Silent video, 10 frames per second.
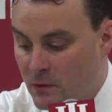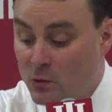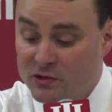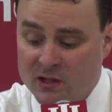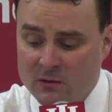
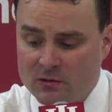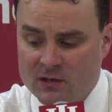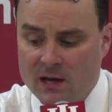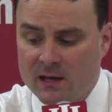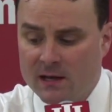We'll see. We'll
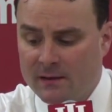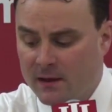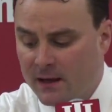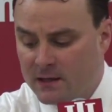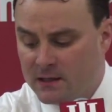study it. I
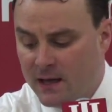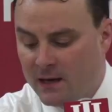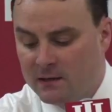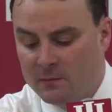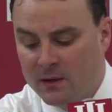think as you head
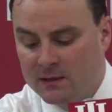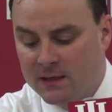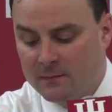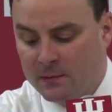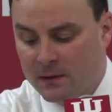into Big
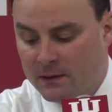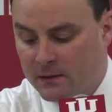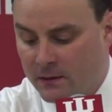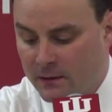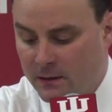Ten play,
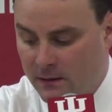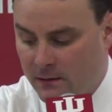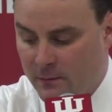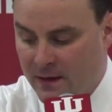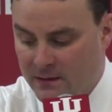you're going to
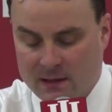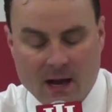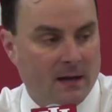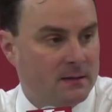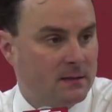need your best
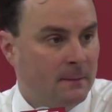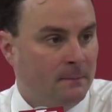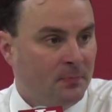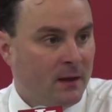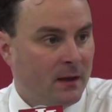guys
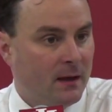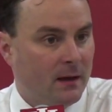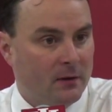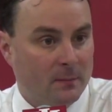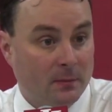
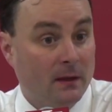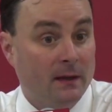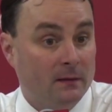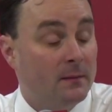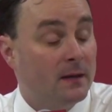that are
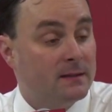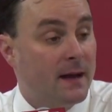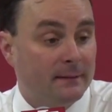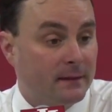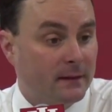playing the best
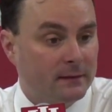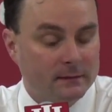out there.